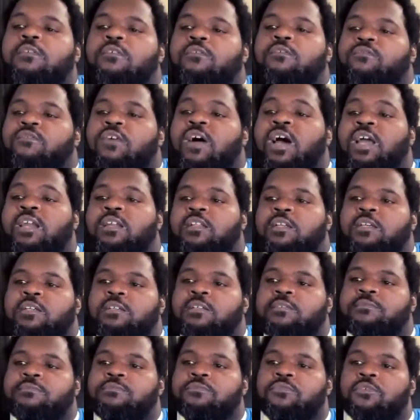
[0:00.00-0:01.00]
Finally,
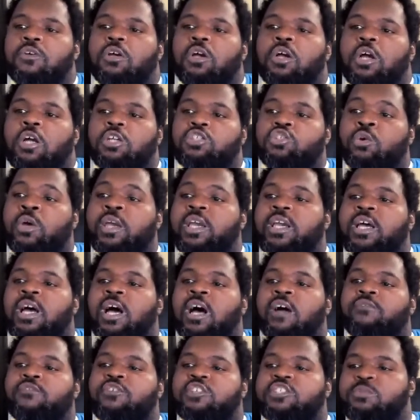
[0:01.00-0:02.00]
a
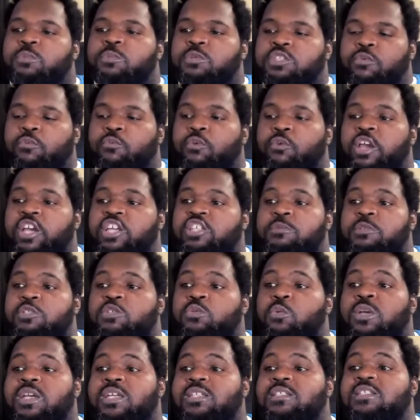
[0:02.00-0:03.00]
joint conference was arranged
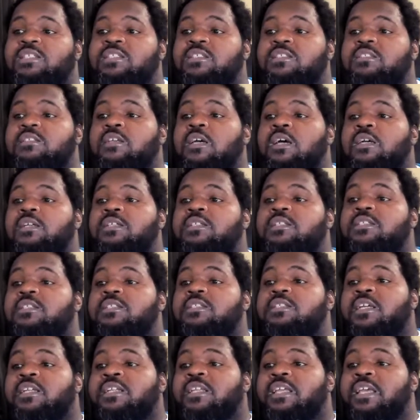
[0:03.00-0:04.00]
between
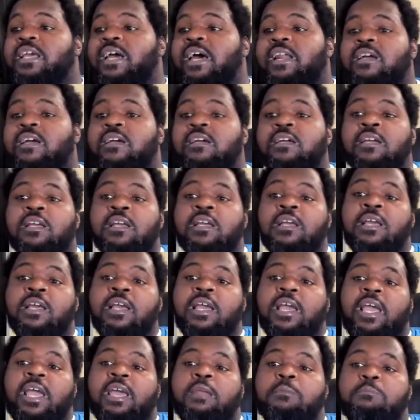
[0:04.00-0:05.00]
Sundiata
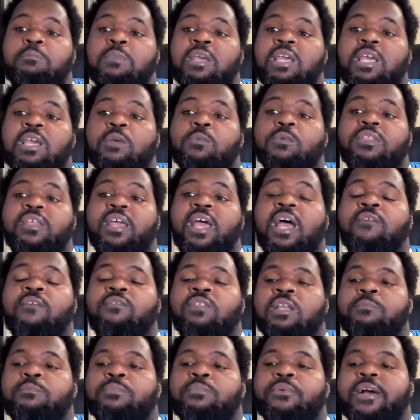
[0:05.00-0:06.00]
and me with
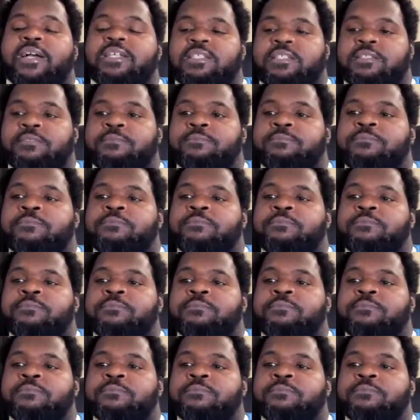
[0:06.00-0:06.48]
Evelyn present.